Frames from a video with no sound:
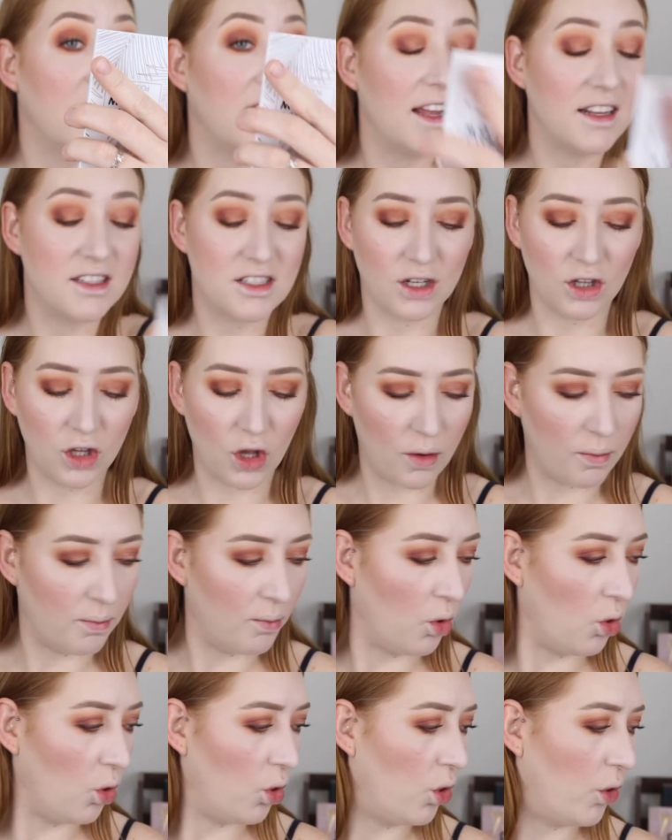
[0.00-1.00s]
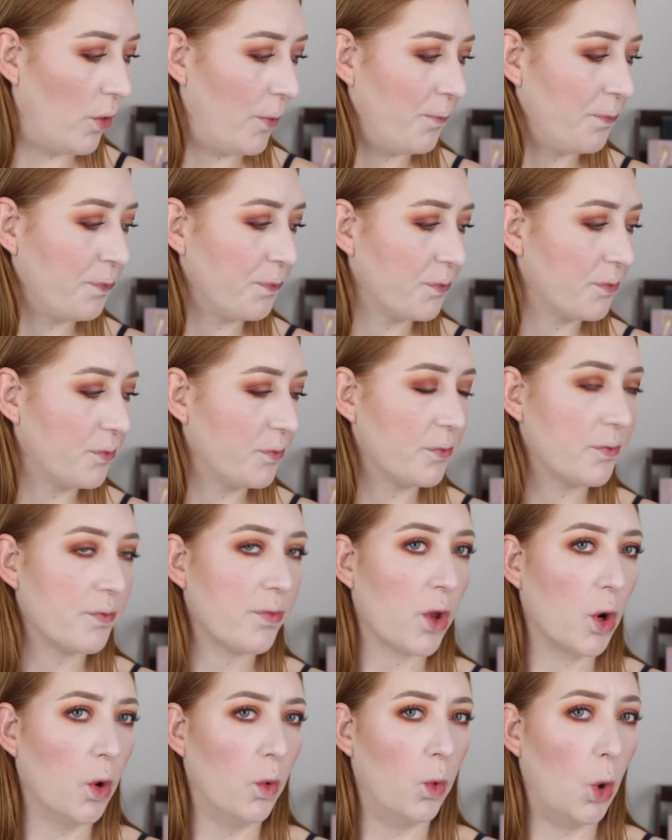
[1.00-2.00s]
It's a lot more
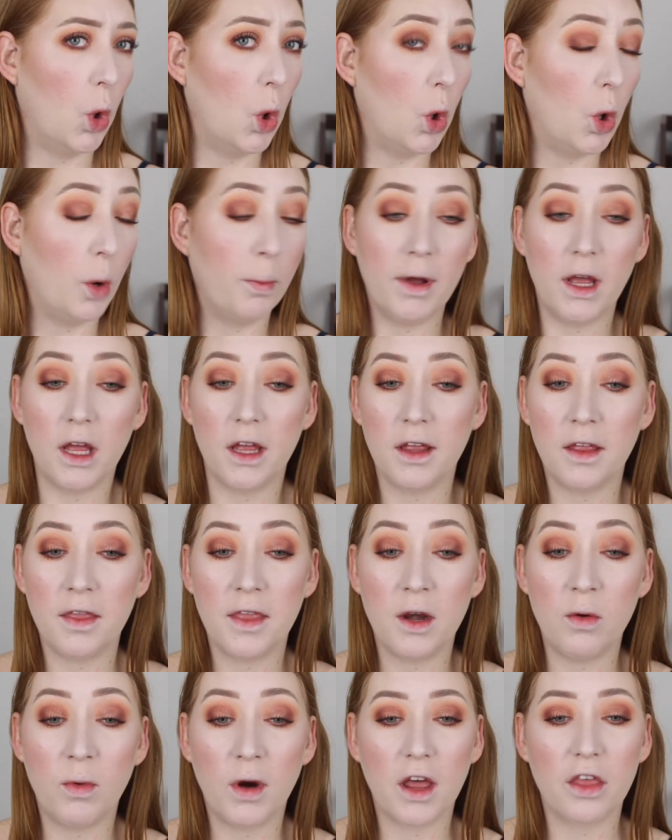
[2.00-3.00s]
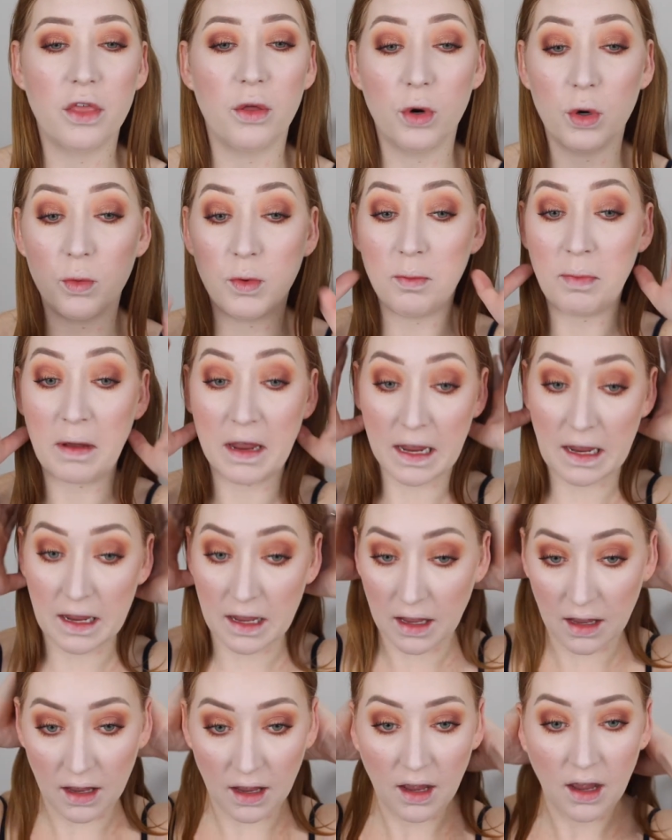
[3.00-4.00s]
warm than what I thought it would
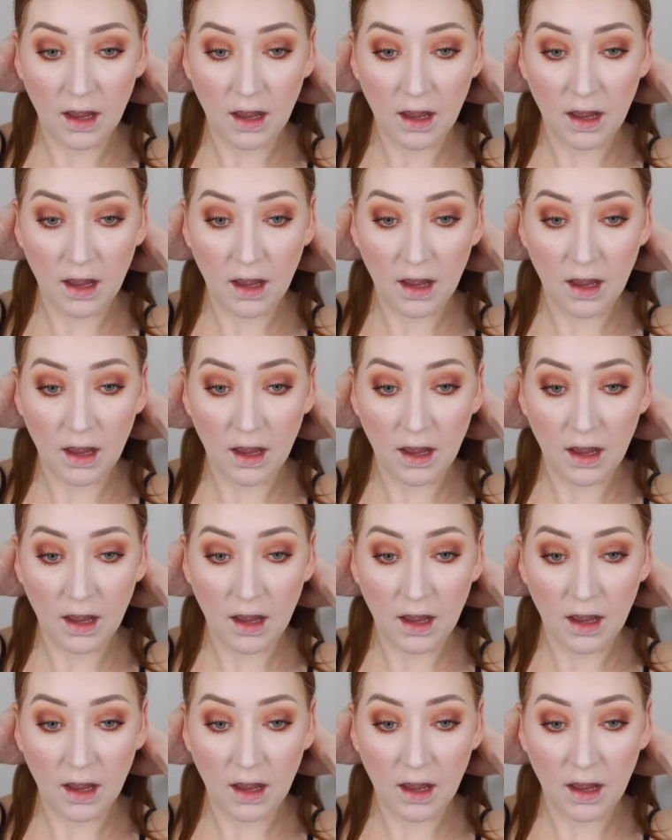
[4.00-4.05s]
be.